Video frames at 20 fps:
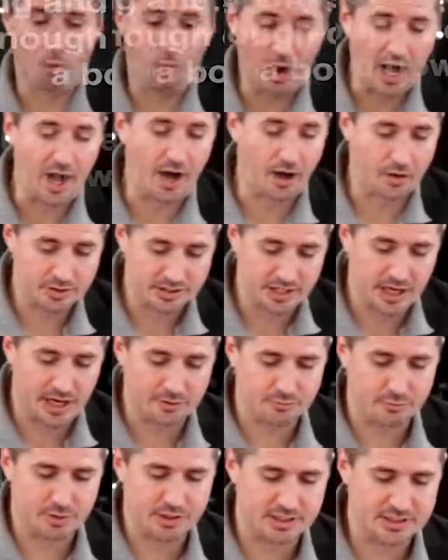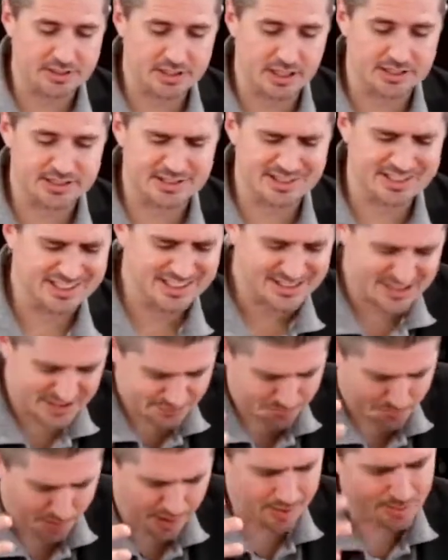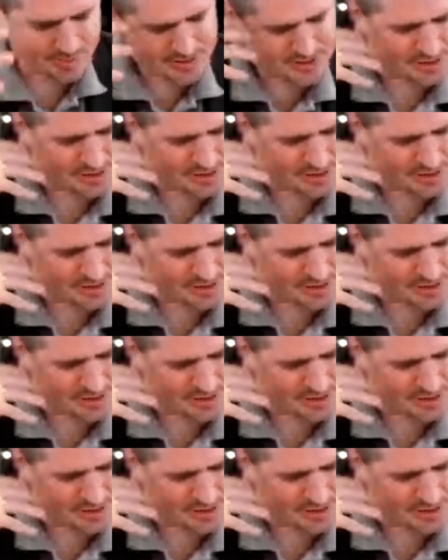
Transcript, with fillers: wow, God really does. And then he probably